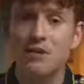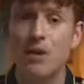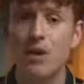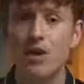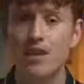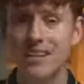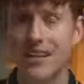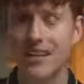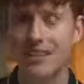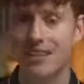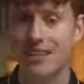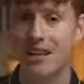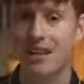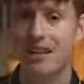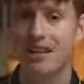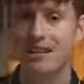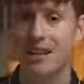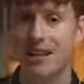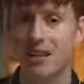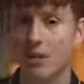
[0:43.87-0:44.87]
first
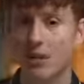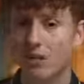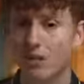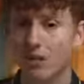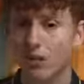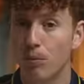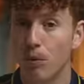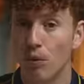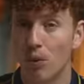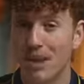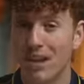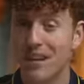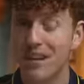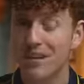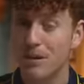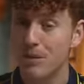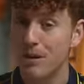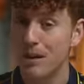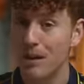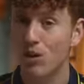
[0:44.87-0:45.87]
season in Italian football,
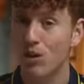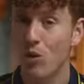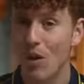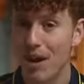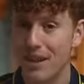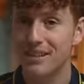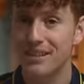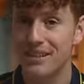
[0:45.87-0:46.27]
it has been a great